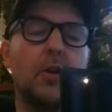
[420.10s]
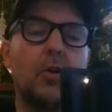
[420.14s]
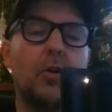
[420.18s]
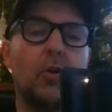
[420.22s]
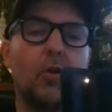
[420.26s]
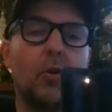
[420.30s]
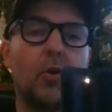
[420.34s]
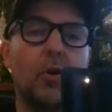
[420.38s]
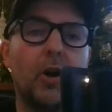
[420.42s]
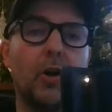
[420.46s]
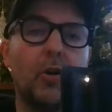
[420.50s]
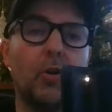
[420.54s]

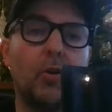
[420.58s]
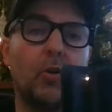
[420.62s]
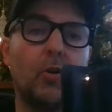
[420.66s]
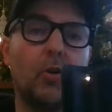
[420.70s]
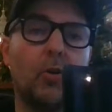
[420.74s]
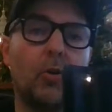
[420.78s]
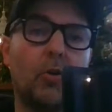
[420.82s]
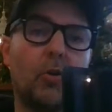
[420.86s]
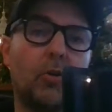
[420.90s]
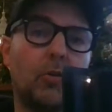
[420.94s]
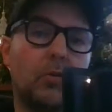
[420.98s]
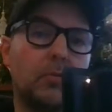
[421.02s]
or
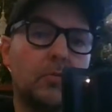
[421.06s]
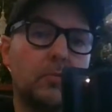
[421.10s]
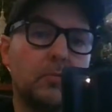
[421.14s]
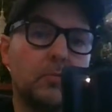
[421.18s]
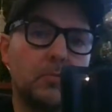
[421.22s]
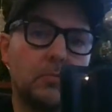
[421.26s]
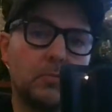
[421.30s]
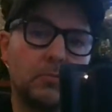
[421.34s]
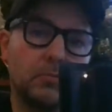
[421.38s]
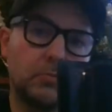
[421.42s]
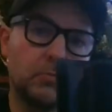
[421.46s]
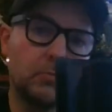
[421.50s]
or
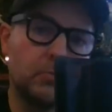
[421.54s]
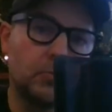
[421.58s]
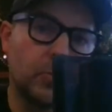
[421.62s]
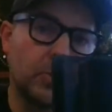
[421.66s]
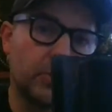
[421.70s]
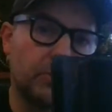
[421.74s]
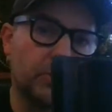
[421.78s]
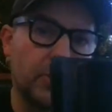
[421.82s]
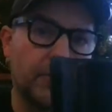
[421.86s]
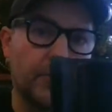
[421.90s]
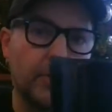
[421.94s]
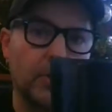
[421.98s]

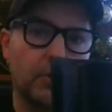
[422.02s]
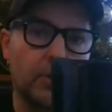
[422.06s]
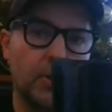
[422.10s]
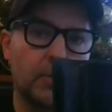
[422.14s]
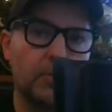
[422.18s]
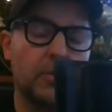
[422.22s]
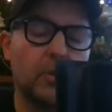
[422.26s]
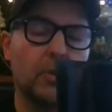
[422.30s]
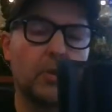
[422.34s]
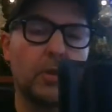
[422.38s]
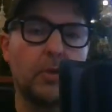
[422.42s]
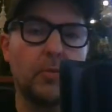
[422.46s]
whichever
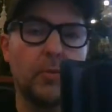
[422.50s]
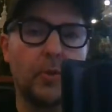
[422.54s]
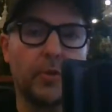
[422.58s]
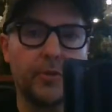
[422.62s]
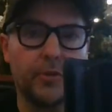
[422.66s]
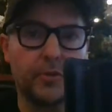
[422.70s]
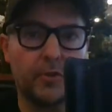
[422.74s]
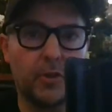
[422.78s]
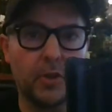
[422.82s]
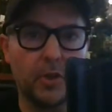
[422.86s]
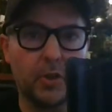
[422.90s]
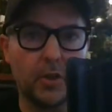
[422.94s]
crypto you want
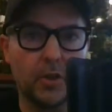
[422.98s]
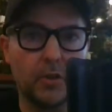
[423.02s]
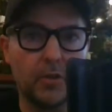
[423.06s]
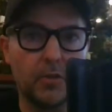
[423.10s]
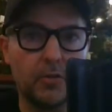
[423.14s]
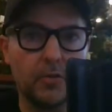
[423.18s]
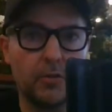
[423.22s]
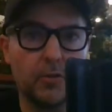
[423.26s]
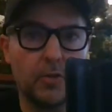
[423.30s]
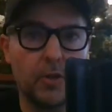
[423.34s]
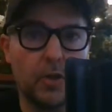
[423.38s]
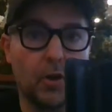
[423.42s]
to
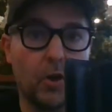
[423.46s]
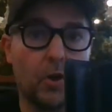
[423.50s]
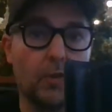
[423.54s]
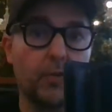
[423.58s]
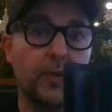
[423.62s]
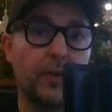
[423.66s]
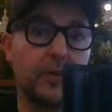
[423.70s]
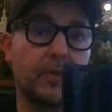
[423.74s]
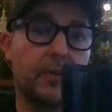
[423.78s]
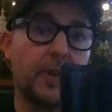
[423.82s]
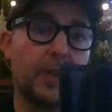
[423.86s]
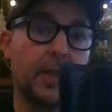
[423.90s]
use.
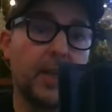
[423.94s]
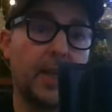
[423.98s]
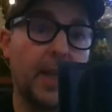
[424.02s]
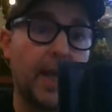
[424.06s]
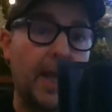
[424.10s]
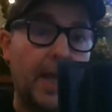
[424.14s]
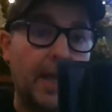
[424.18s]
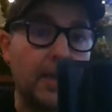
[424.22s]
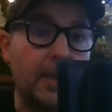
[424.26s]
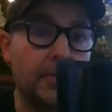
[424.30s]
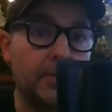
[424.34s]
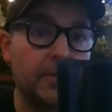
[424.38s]
Obviously,
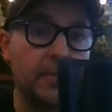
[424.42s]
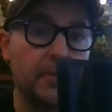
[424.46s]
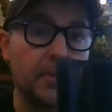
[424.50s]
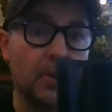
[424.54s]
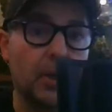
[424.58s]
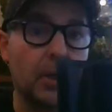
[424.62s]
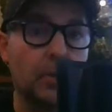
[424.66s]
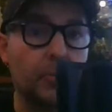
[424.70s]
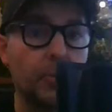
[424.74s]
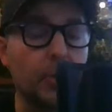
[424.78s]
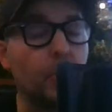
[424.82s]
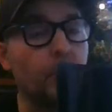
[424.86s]
Hex is
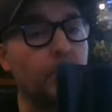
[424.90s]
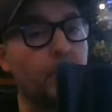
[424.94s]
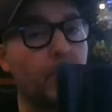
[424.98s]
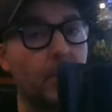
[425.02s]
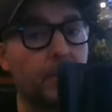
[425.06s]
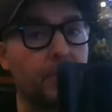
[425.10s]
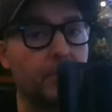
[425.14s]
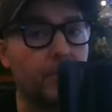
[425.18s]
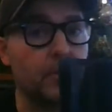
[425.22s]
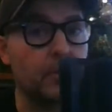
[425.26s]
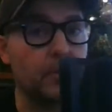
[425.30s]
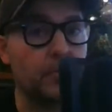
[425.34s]
going to be a
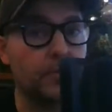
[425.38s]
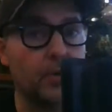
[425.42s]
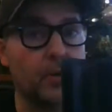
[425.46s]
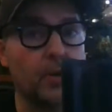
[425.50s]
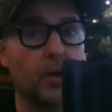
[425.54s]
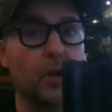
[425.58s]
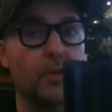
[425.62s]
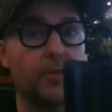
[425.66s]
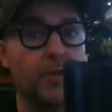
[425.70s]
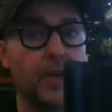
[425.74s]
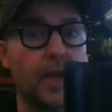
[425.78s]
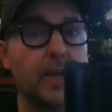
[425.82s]
preference for a
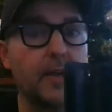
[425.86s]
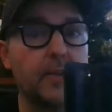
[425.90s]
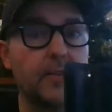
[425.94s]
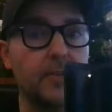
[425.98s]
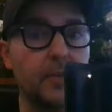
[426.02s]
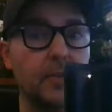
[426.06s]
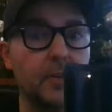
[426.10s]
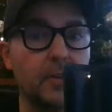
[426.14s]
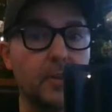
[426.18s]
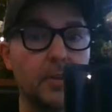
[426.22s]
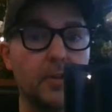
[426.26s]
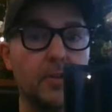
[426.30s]
lot of
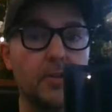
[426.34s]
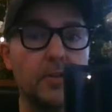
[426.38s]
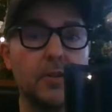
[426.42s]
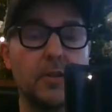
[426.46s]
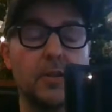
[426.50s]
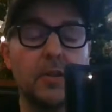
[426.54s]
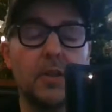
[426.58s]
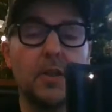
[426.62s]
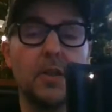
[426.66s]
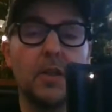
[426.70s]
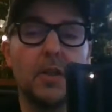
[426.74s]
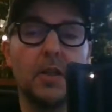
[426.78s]
hexagons.
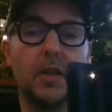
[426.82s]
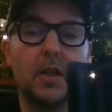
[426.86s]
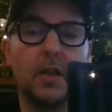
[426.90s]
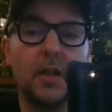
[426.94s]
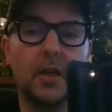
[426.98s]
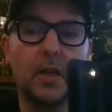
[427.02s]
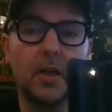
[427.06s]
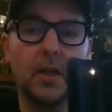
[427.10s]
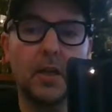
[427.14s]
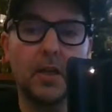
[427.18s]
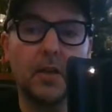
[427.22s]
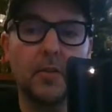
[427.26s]

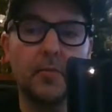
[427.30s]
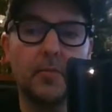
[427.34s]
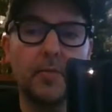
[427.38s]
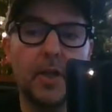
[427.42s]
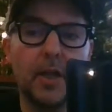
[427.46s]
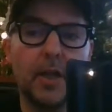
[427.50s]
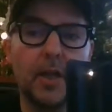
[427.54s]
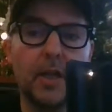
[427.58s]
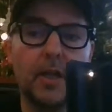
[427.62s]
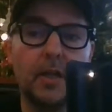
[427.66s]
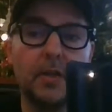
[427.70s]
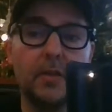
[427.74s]
Um,
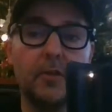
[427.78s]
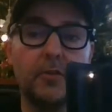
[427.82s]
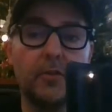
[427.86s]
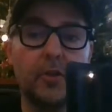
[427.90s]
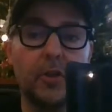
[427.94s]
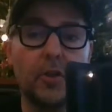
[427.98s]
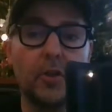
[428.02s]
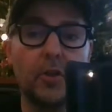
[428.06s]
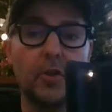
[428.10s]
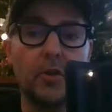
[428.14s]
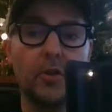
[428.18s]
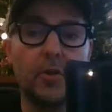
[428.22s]
and
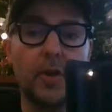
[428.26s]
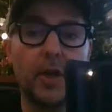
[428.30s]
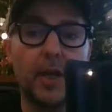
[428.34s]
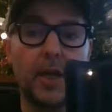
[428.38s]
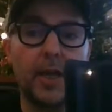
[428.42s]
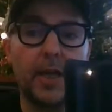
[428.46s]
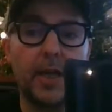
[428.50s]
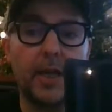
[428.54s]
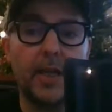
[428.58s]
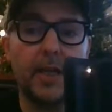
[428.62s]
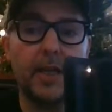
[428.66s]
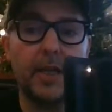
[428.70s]
to
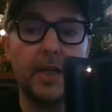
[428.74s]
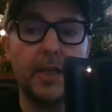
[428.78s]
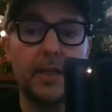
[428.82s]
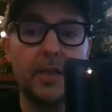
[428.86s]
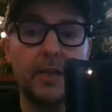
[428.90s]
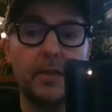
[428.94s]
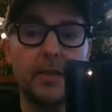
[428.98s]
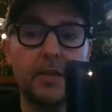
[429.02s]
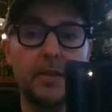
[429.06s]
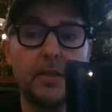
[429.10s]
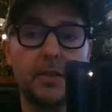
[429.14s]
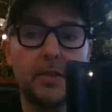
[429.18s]

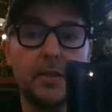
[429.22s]
a